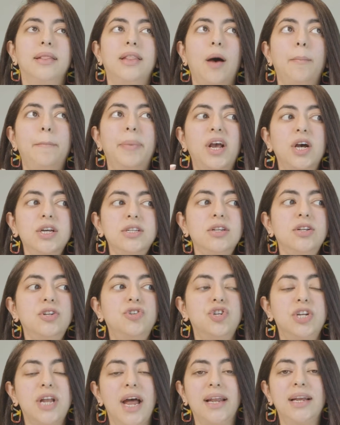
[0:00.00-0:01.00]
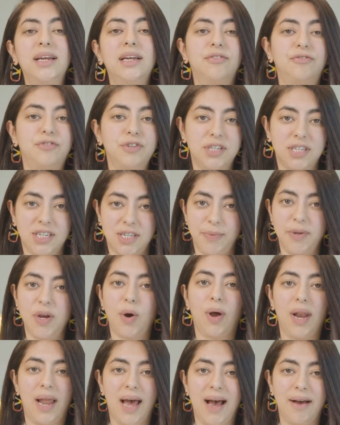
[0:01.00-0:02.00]
Now, because of the genetic differences we
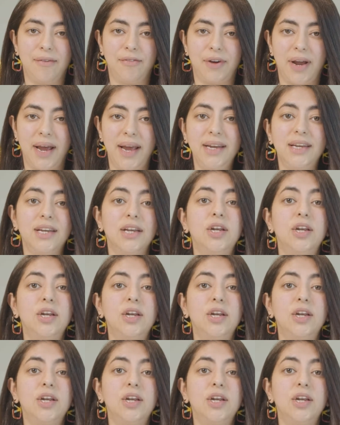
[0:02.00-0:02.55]
all have, right?